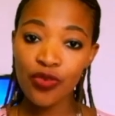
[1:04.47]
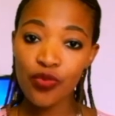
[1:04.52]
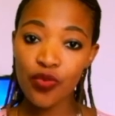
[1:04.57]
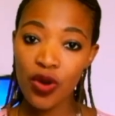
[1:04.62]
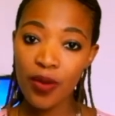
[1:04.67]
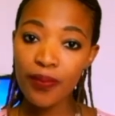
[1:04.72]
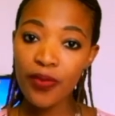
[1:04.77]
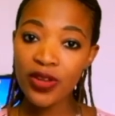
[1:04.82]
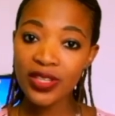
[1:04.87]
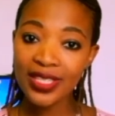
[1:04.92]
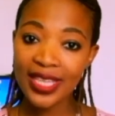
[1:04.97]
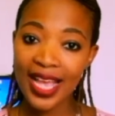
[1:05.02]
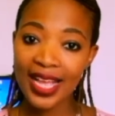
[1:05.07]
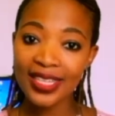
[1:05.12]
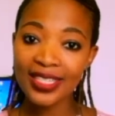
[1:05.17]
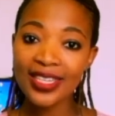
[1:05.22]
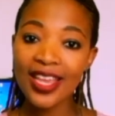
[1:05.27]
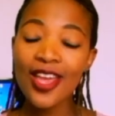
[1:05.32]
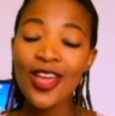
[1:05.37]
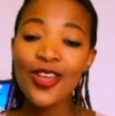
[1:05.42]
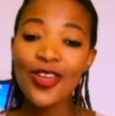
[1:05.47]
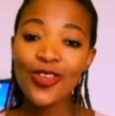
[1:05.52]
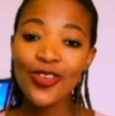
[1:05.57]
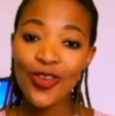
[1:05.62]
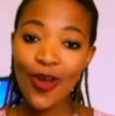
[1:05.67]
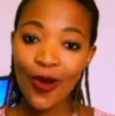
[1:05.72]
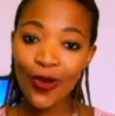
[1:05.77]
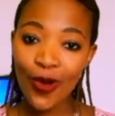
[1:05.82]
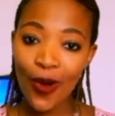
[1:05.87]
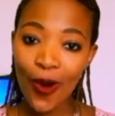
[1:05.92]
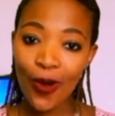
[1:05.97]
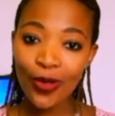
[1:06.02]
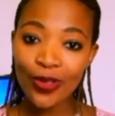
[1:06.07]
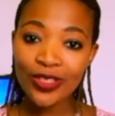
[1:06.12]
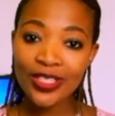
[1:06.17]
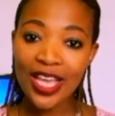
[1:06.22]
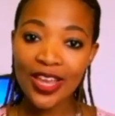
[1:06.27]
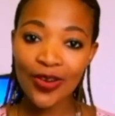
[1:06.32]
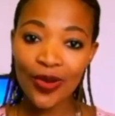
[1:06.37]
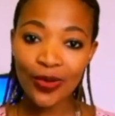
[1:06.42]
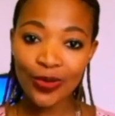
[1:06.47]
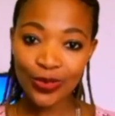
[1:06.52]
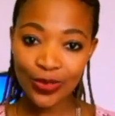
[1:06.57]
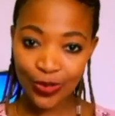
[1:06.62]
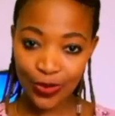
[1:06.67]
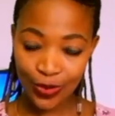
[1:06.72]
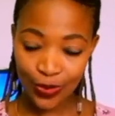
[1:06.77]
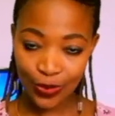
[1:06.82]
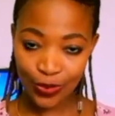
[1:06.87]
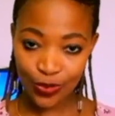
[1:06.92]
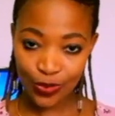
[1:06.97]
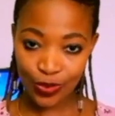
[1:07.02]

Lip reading: that represent your goals and also your